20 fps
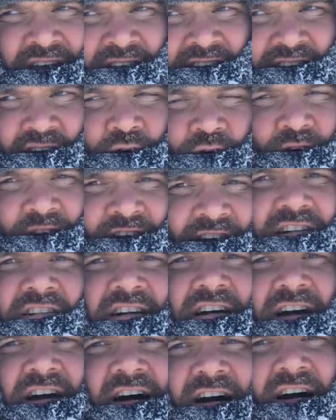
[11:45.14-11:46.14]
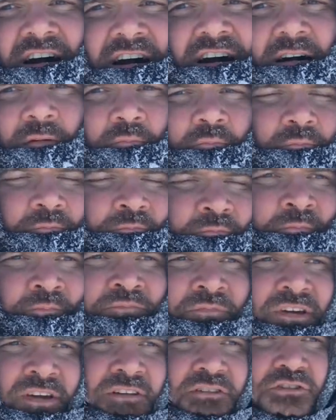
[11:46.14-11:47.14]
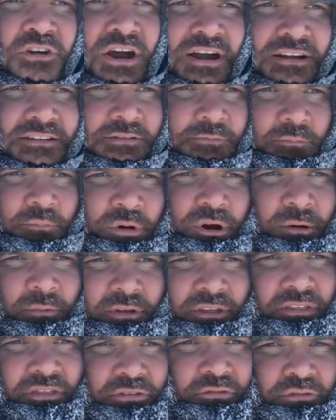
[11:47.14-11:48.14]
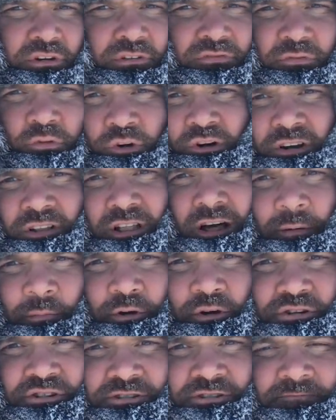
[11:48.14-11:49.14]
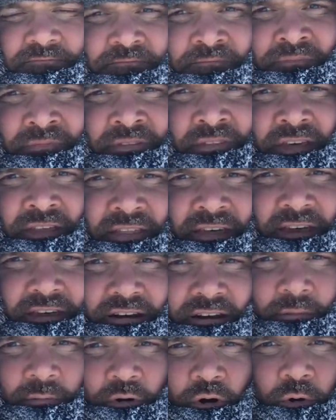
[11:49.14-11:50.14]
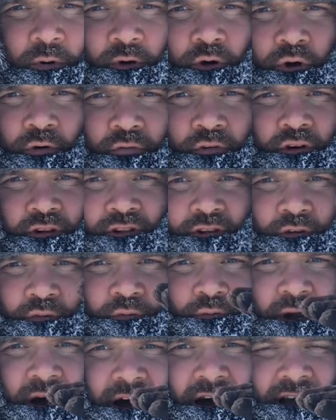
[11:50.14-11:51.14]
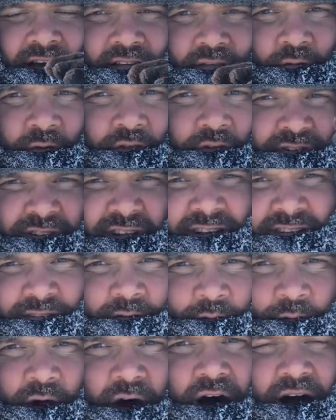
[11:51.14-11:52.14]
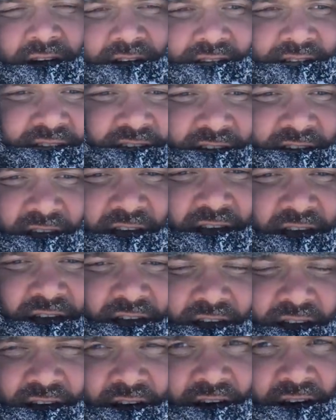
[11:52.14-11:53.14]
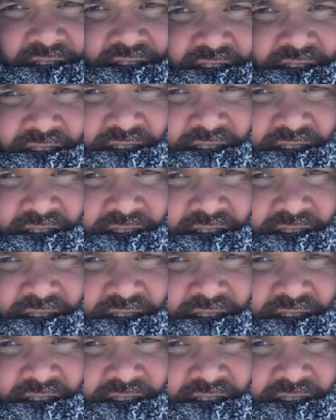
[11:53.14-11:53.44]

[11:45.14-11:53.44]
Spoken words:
yearling. I tracked them probably 3 or 4 kilometers. Then they ended up going over a little rise where there's lots of rocks, and a